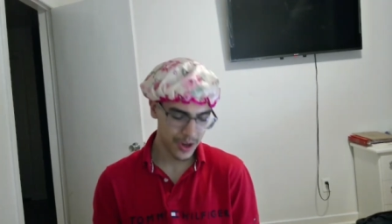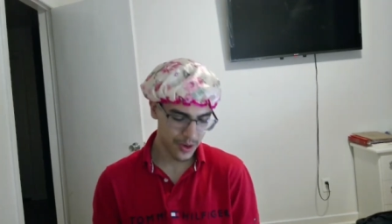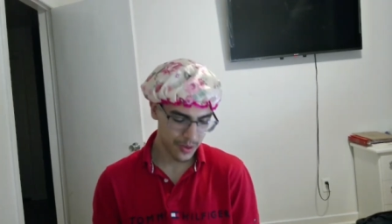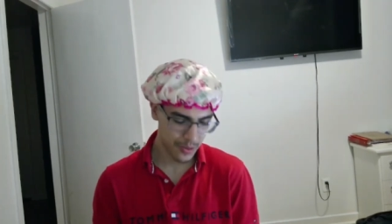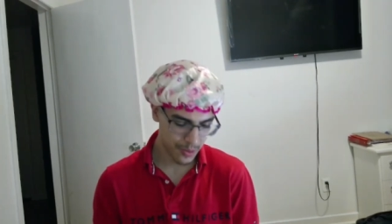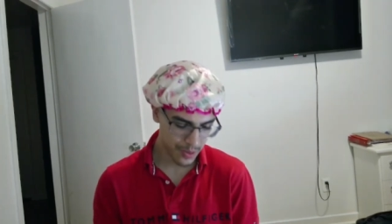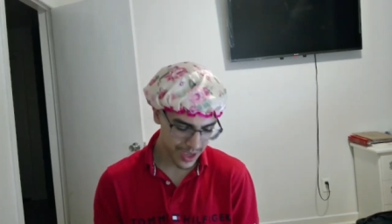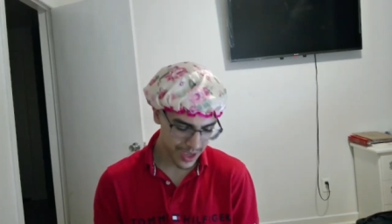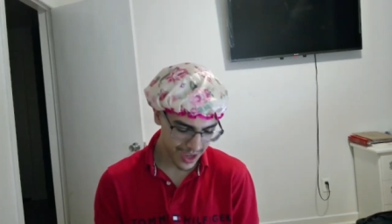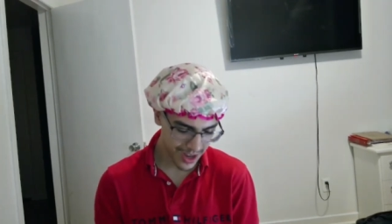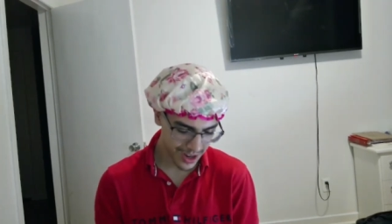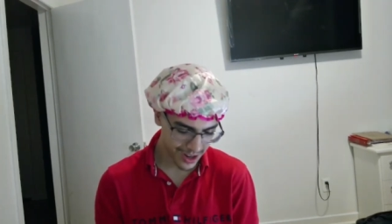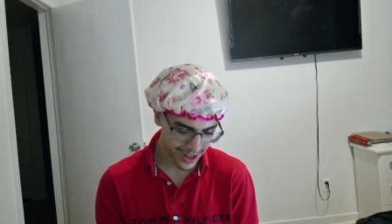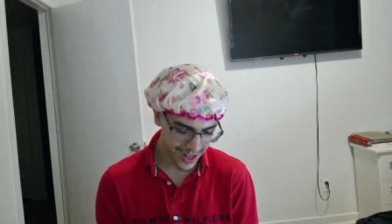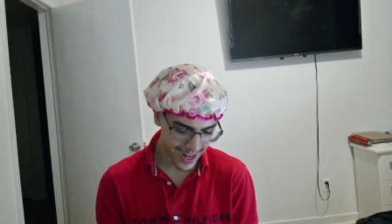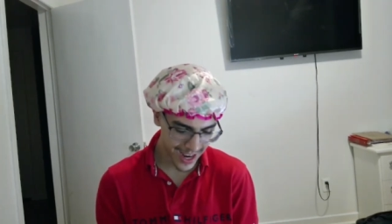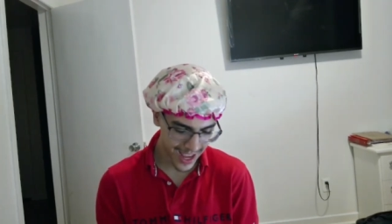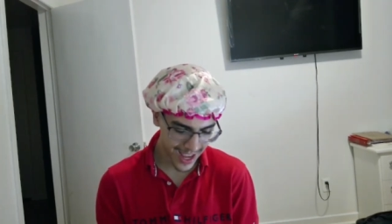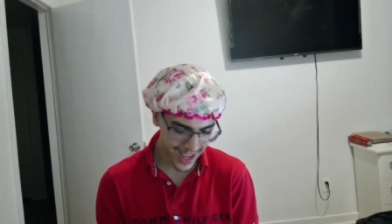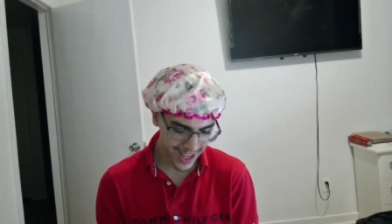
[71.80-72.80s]
we are
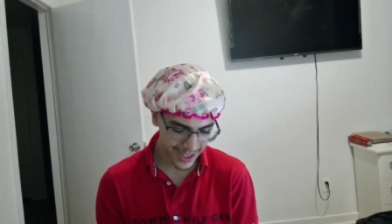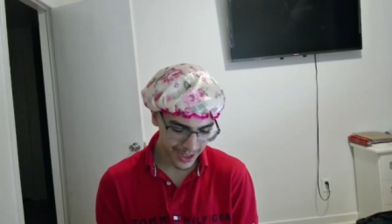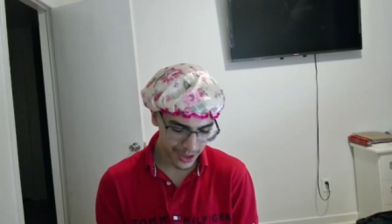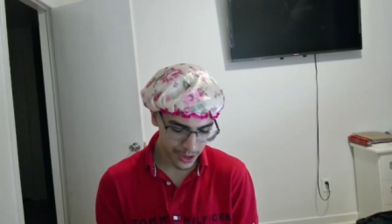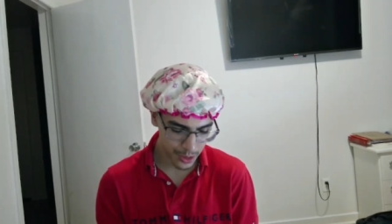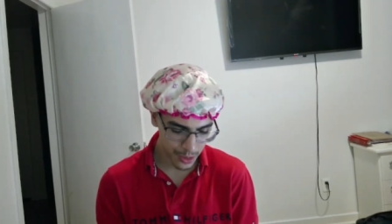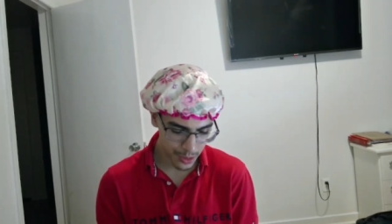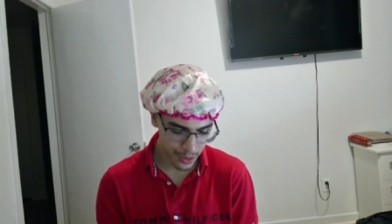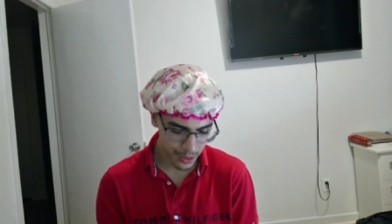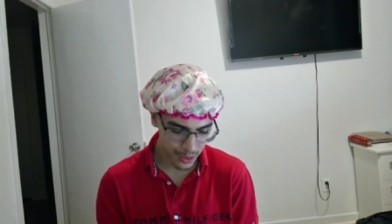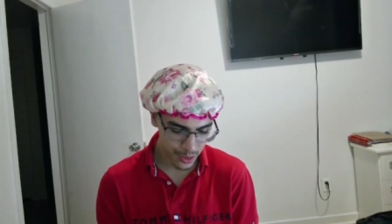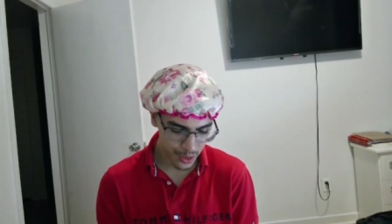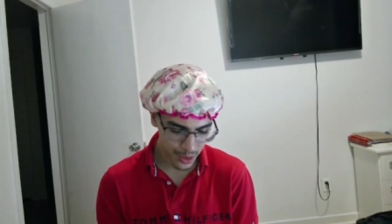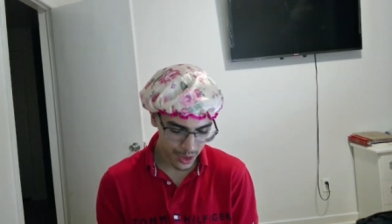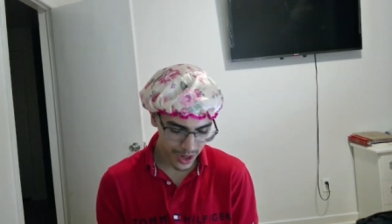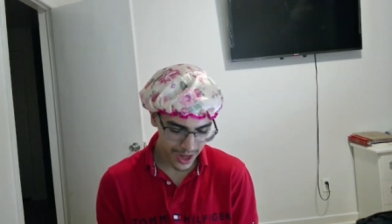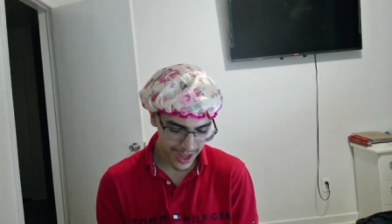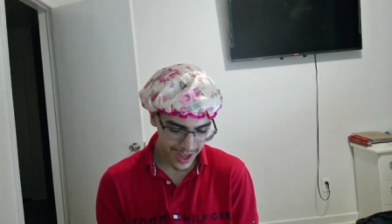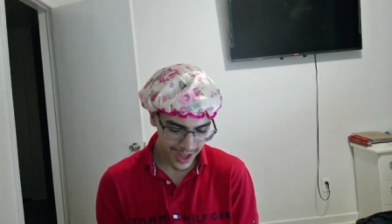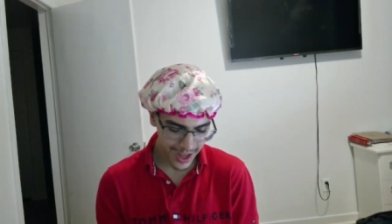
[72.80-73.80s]
at
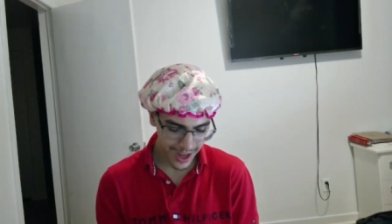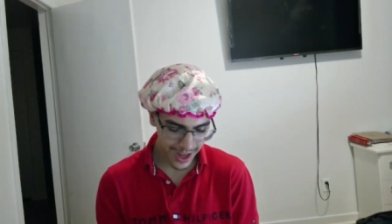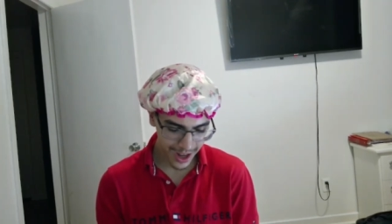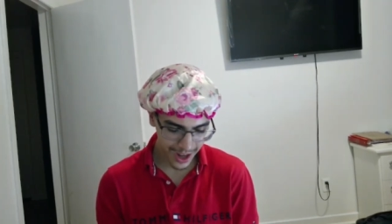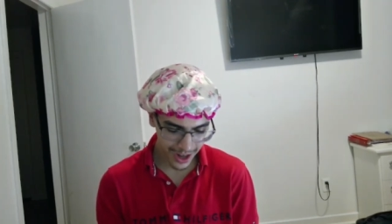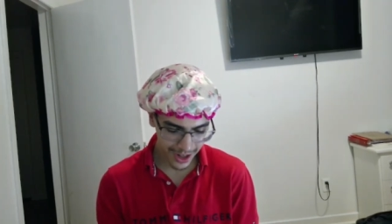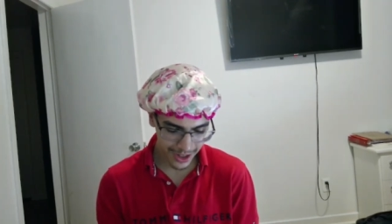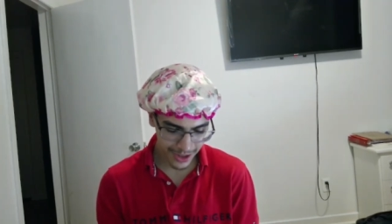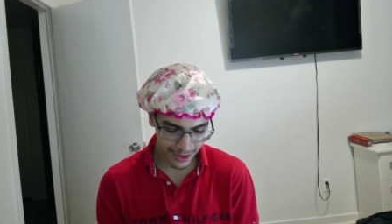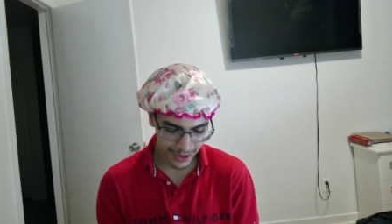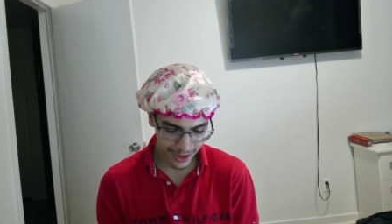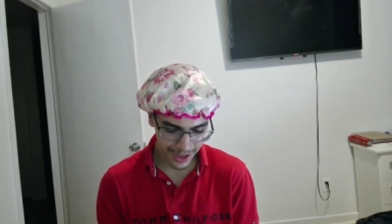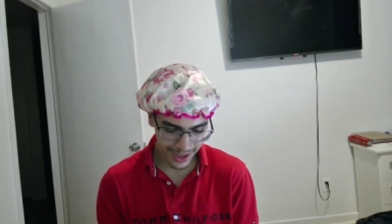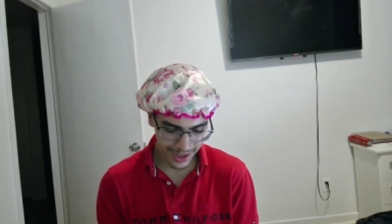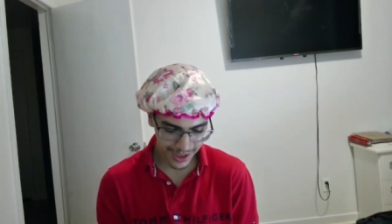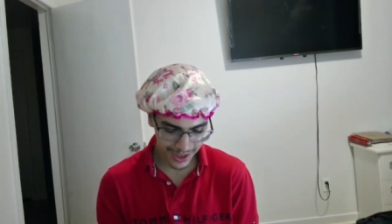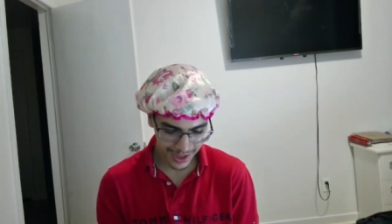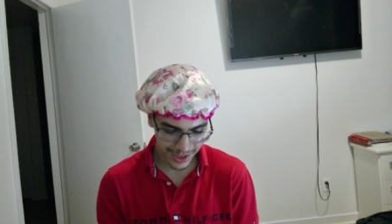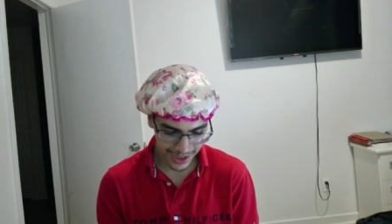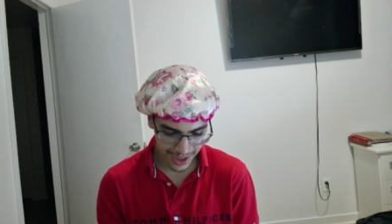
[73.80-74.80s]

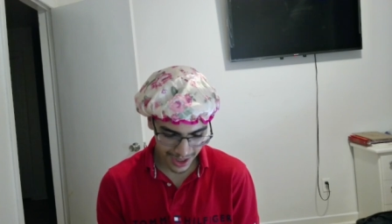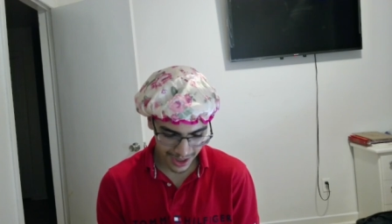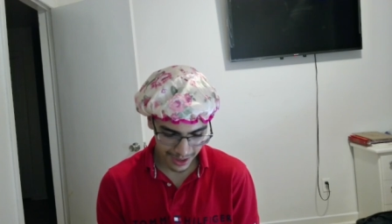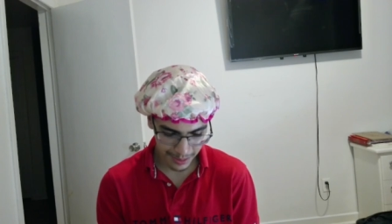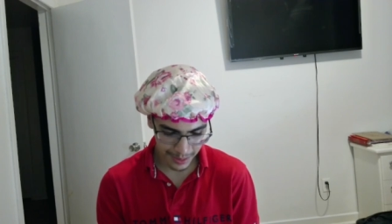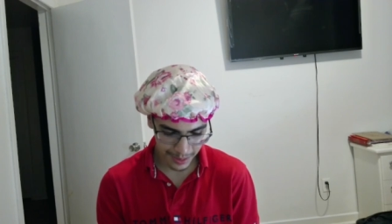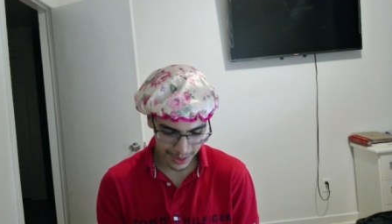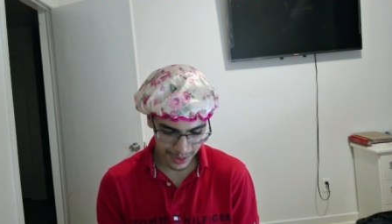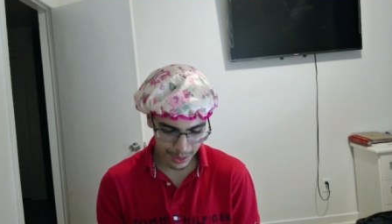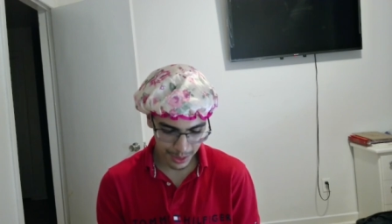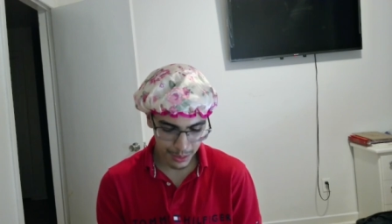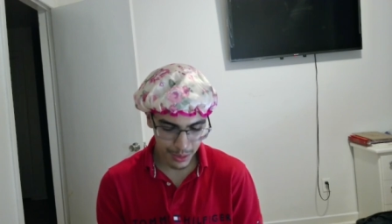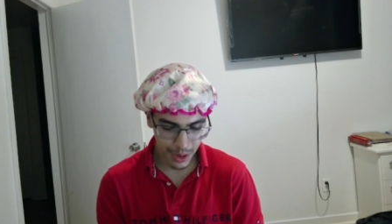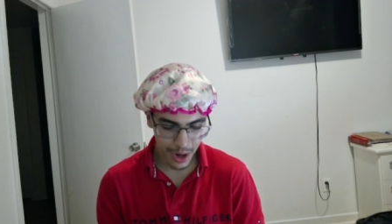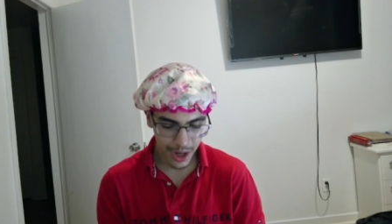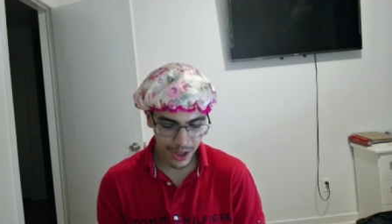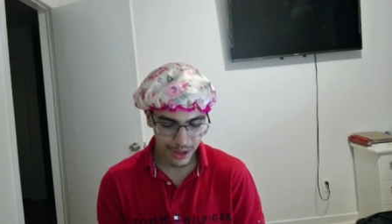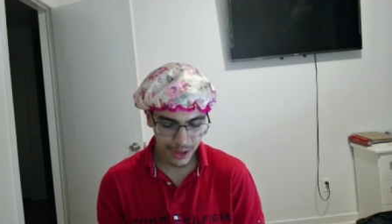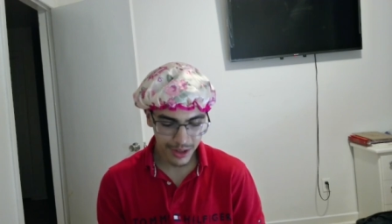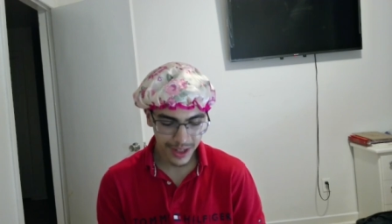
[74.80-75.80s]
200 subs,
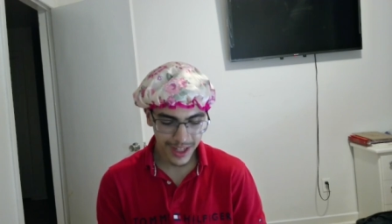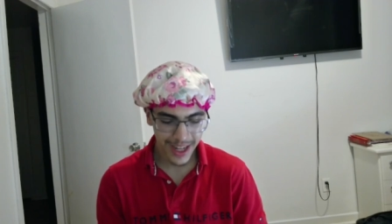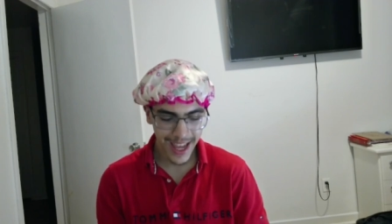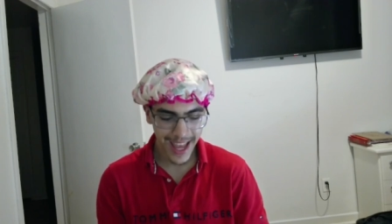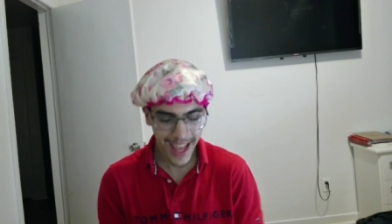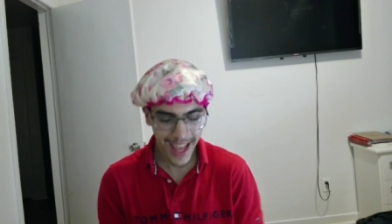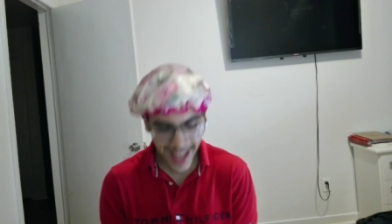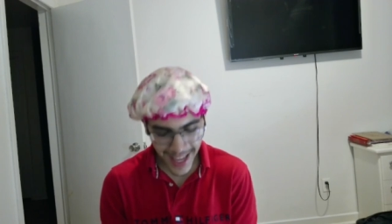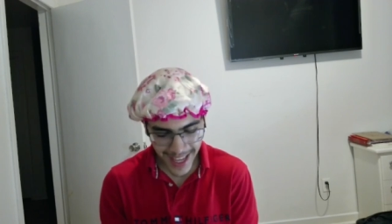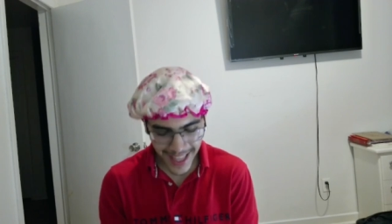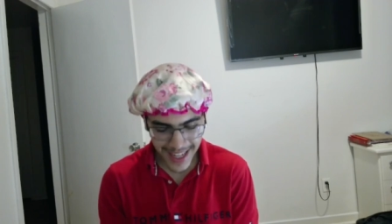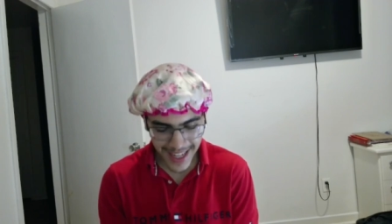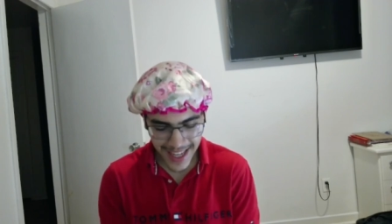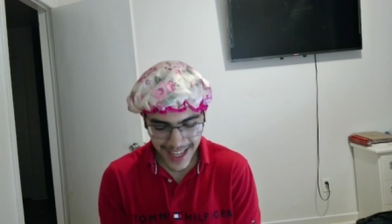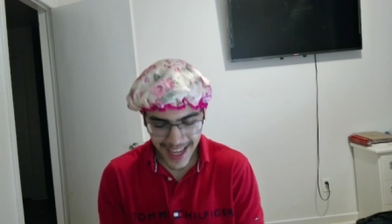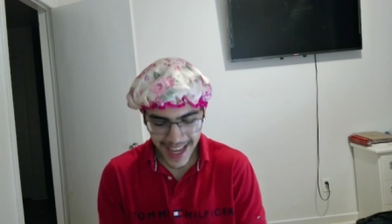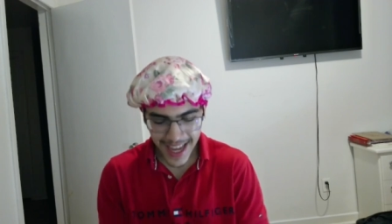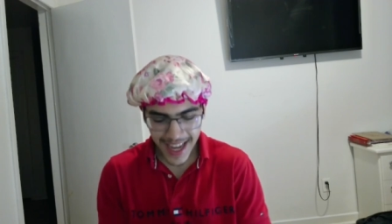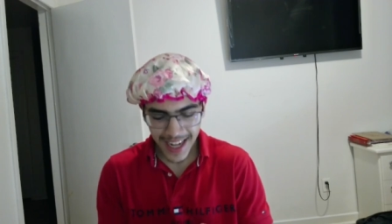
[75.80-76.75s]
280